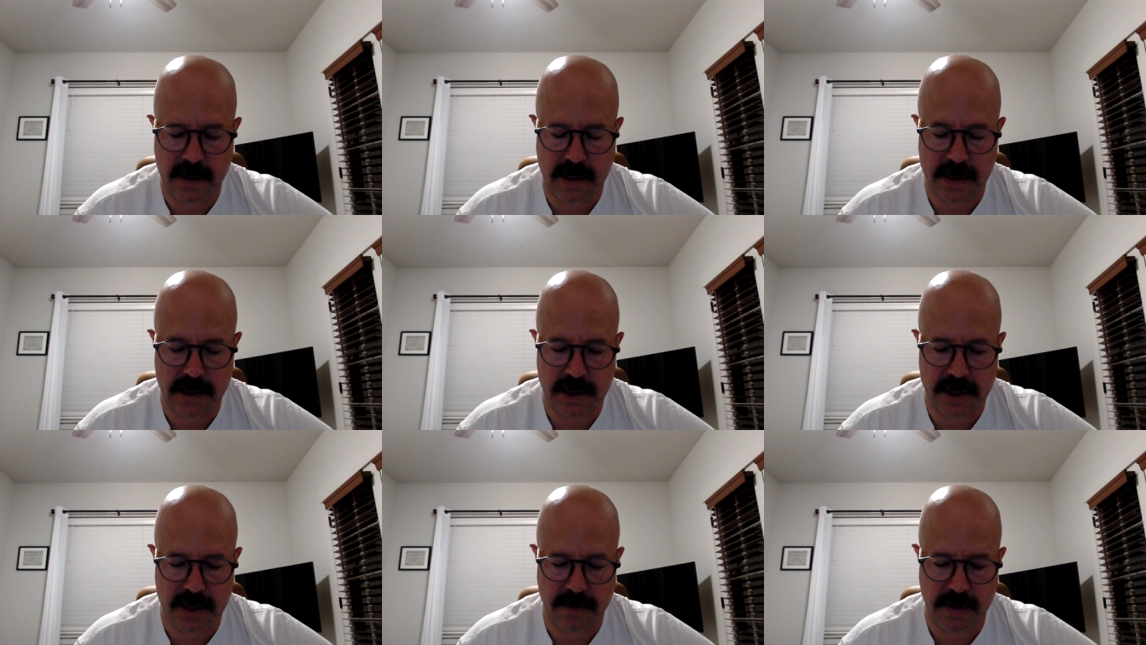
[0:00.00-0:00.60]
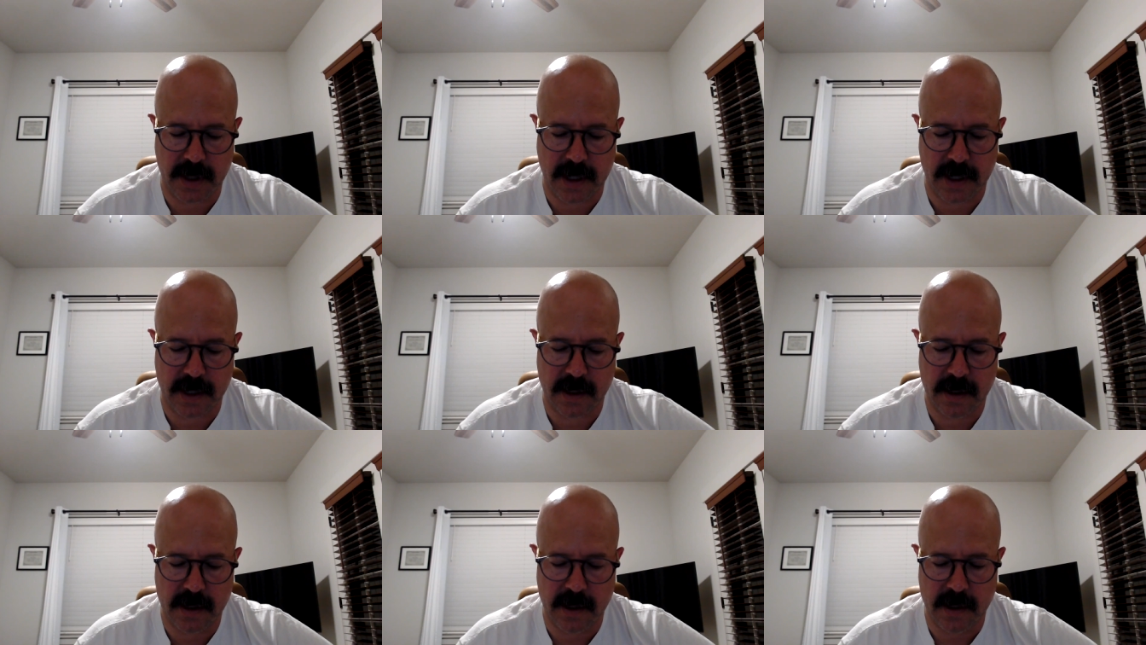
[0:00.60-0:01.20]
and Shimei,
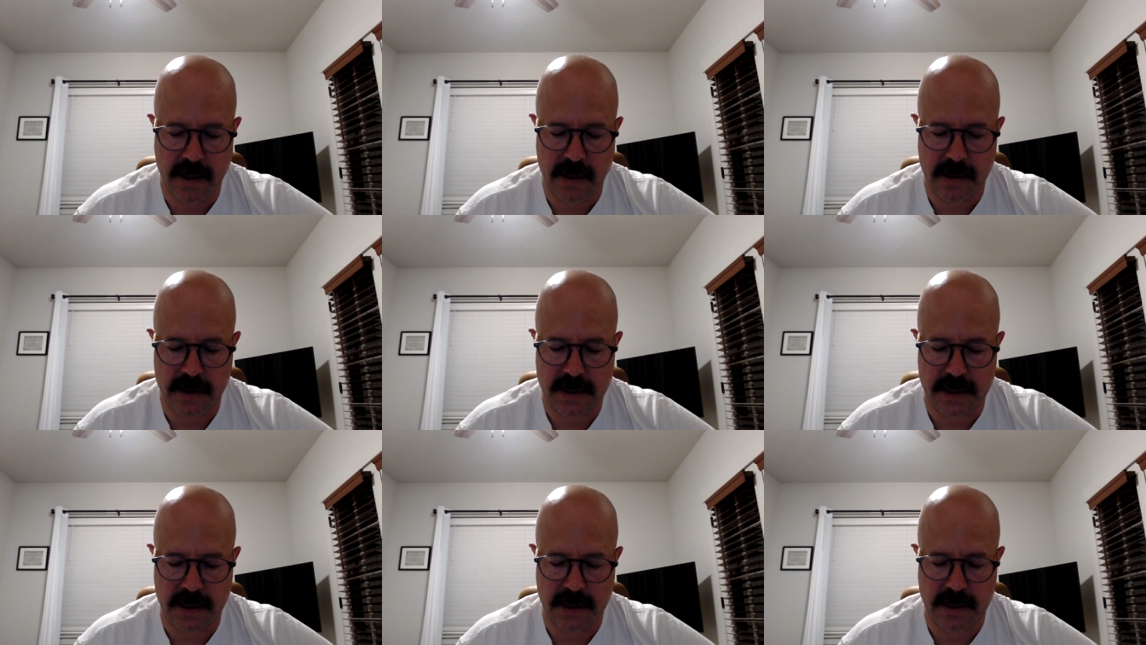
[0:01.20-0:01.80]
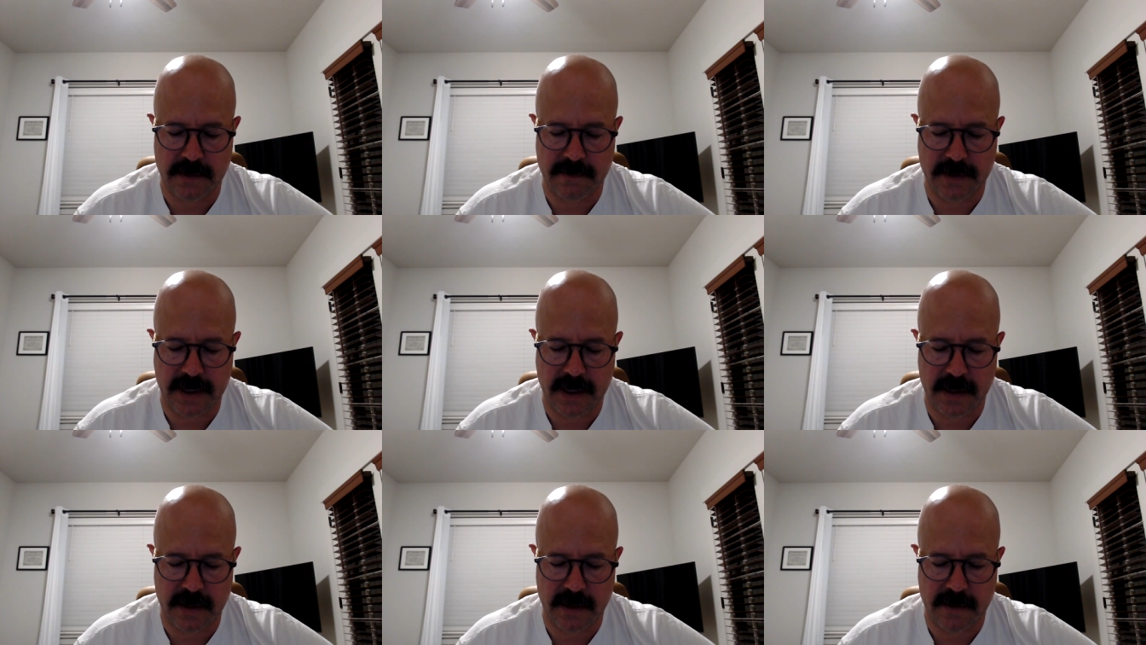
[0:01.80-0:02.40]
the sons of
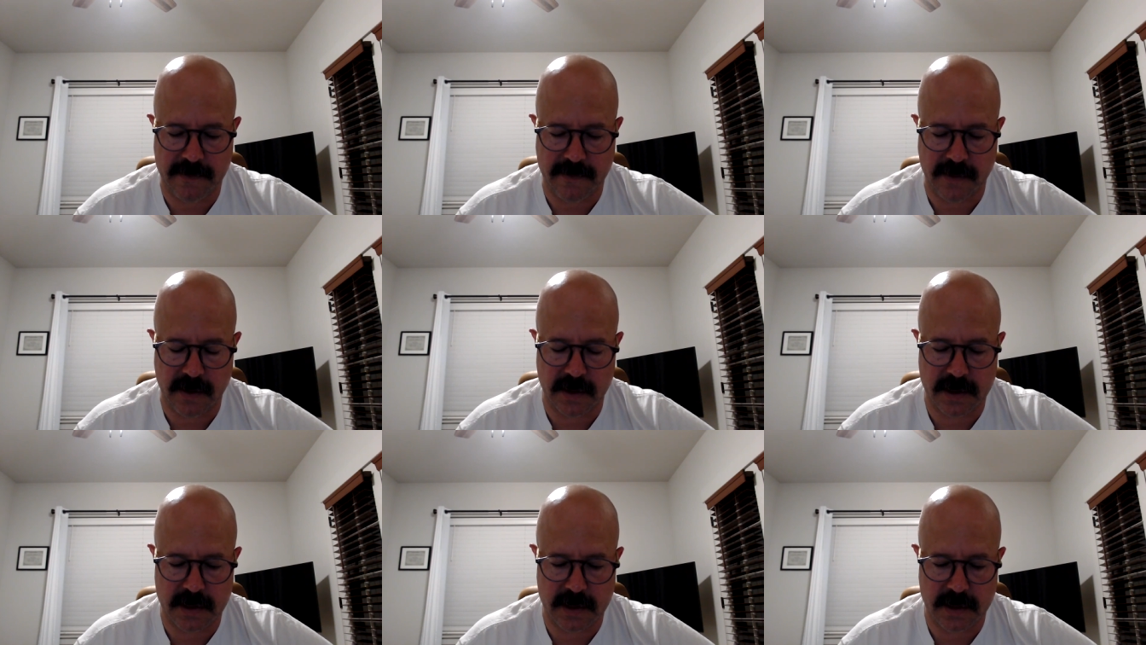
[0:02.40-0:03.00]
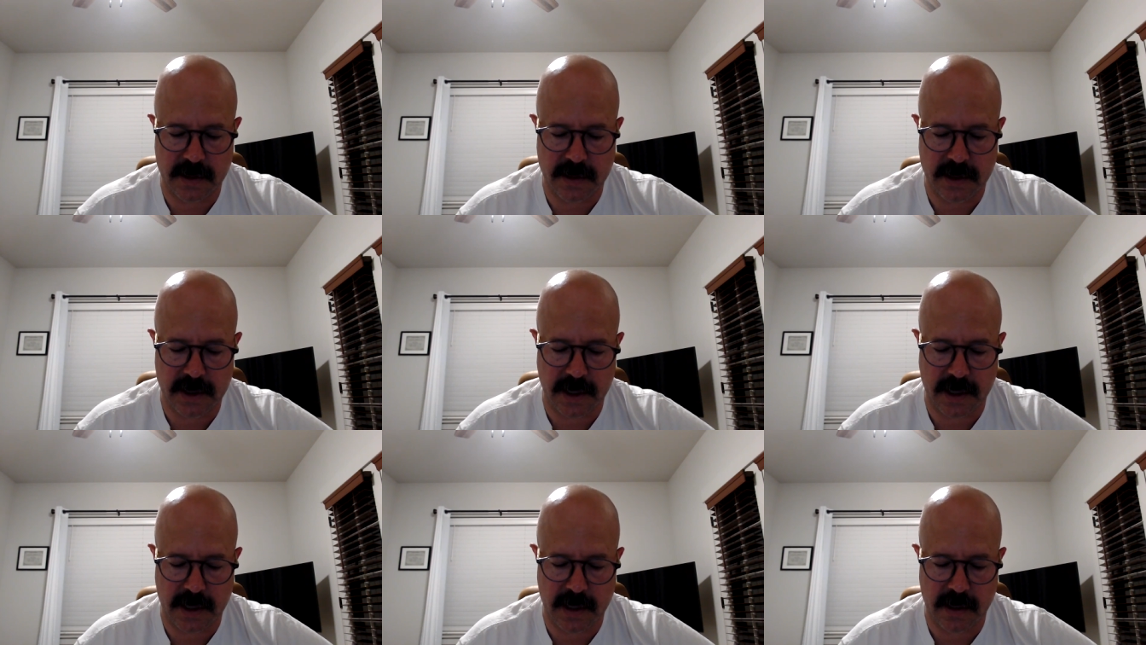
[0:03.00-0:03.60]
Laadan, the first
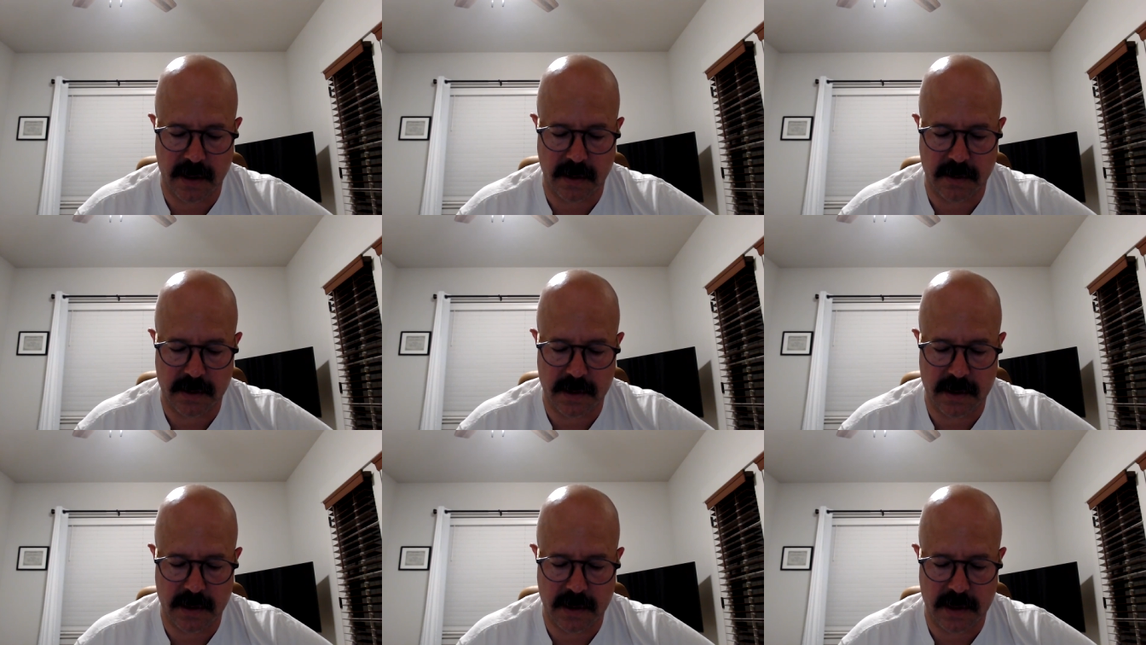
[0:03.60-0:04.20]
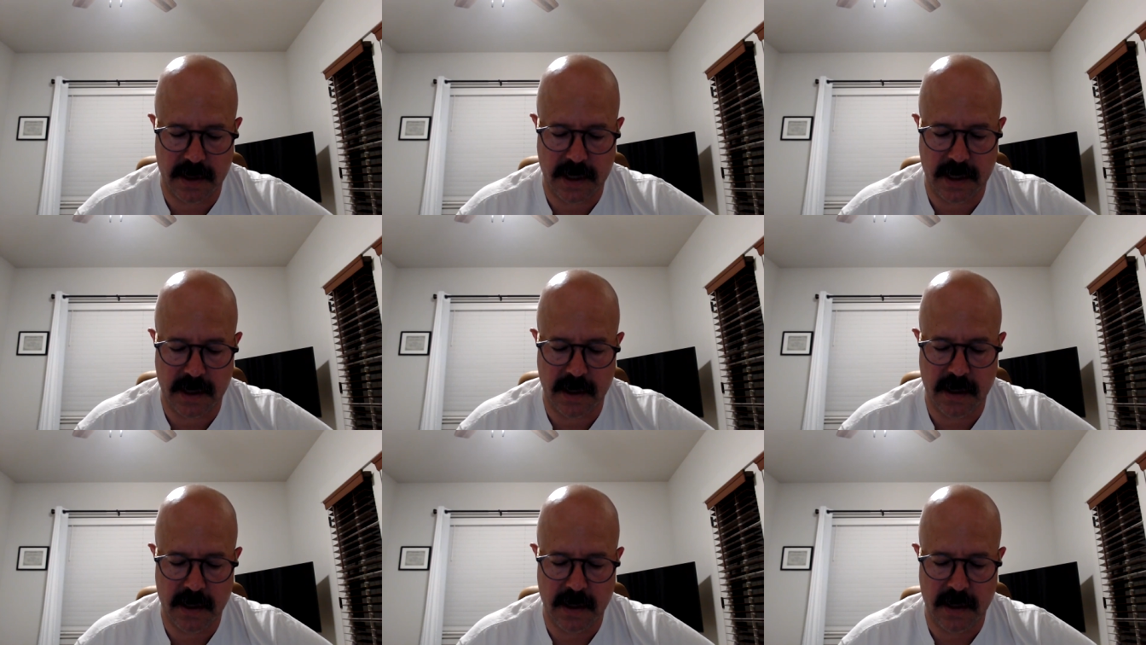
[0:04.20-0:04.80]
Jehiel,
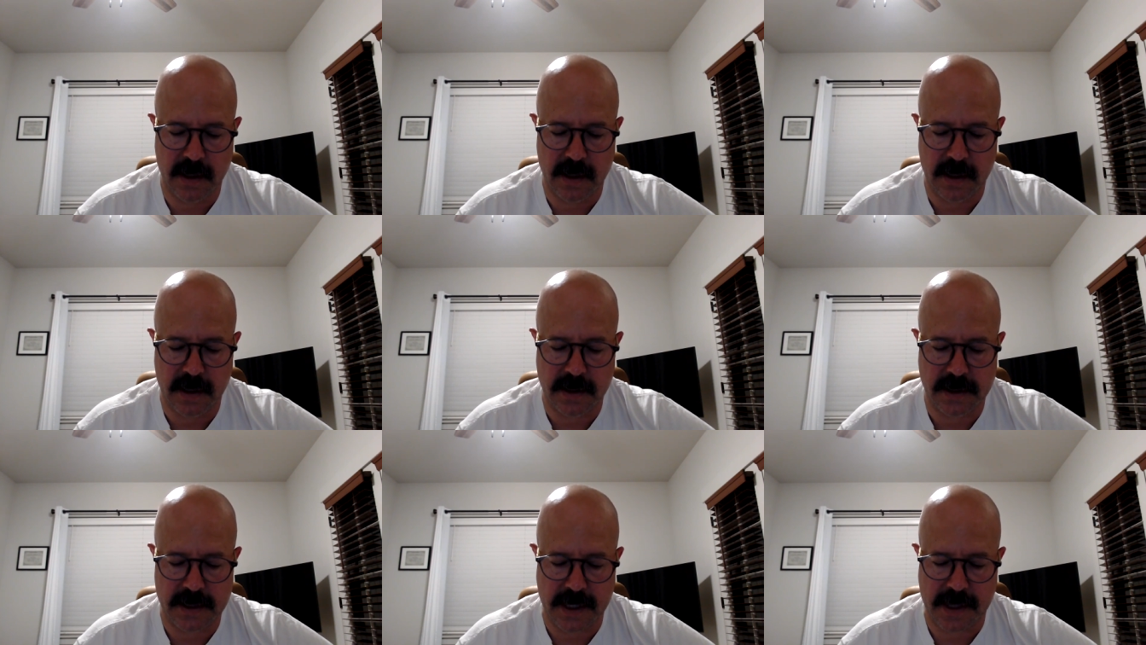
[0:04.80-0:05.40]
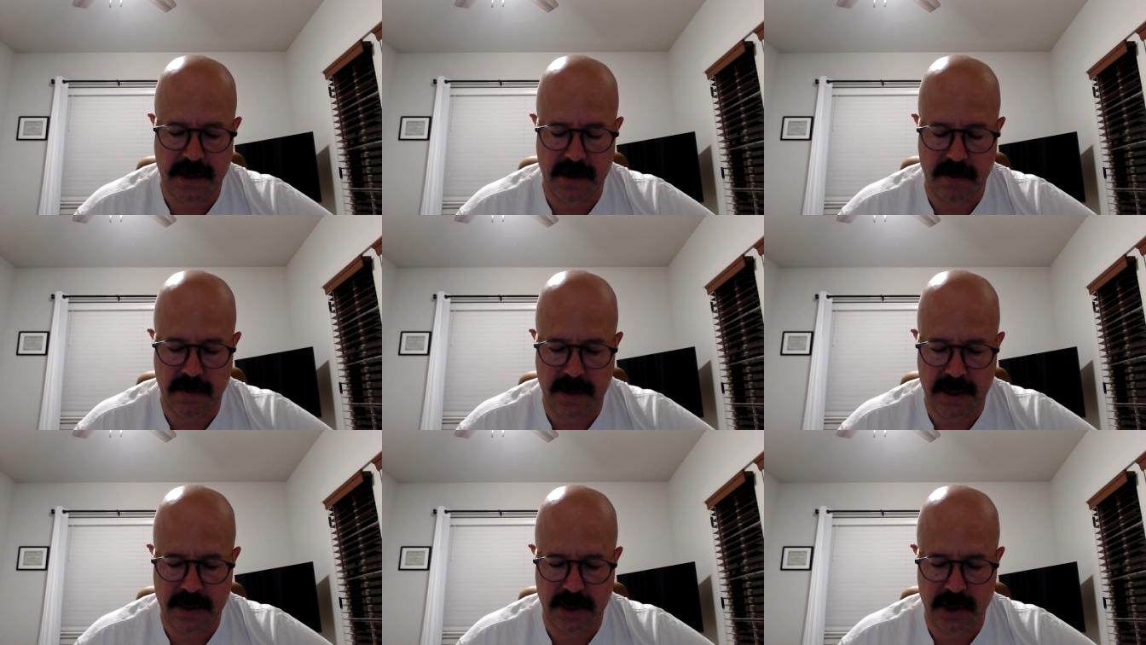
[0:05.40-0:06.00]
then Zetham
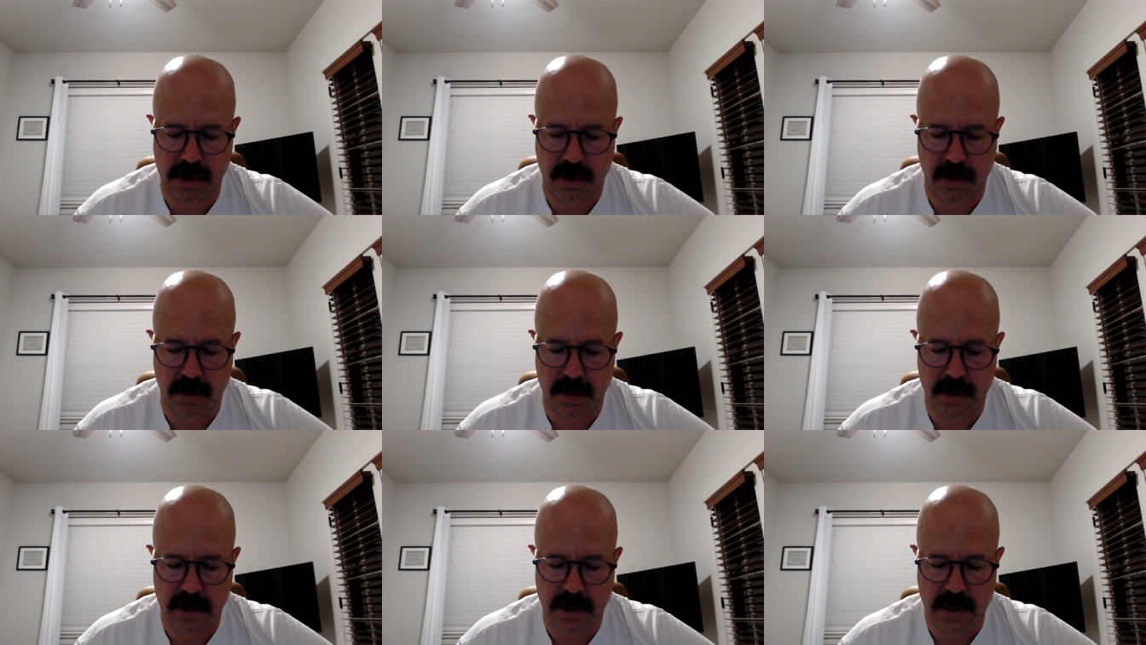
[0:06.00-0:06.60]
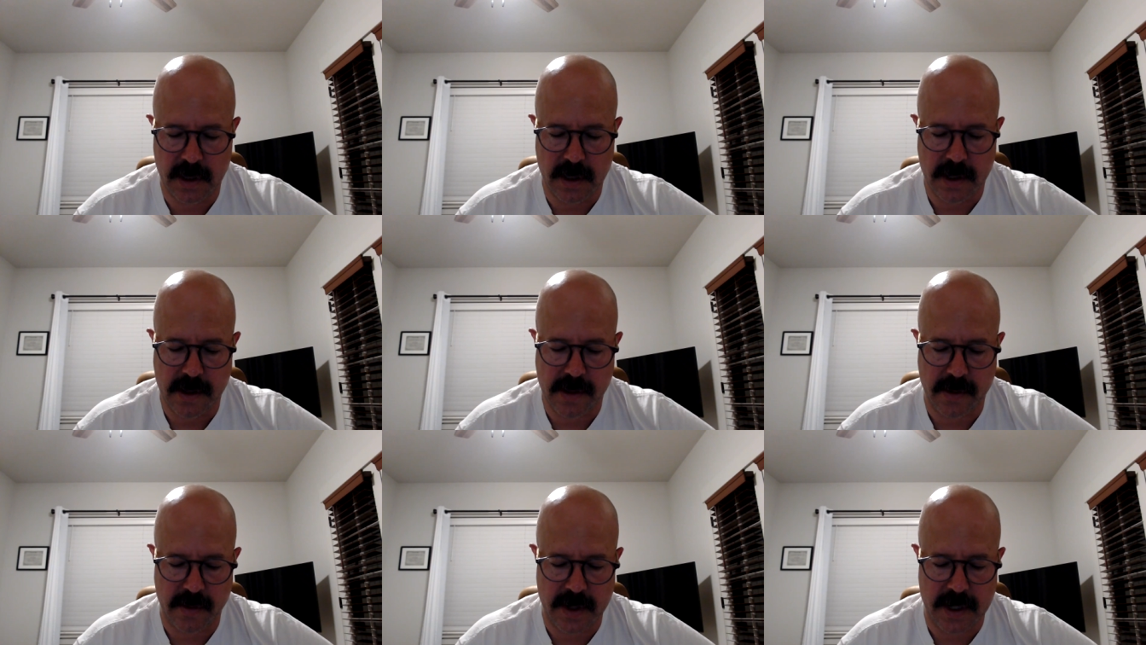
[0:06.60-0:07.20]
and Joel,
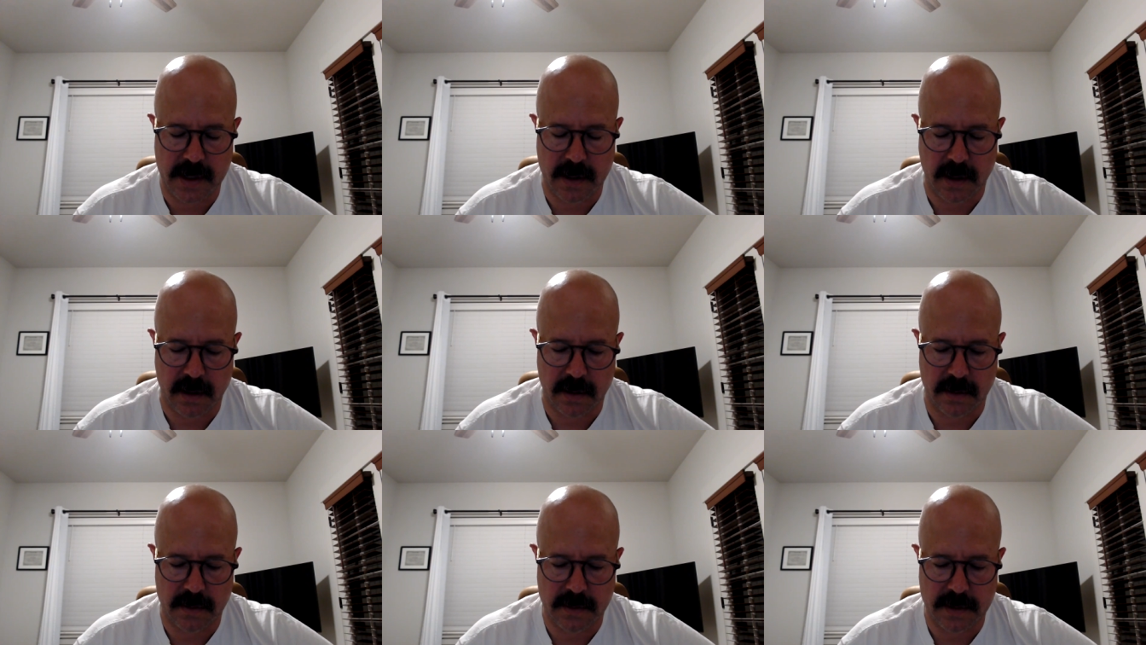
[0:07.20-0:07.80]
three in all.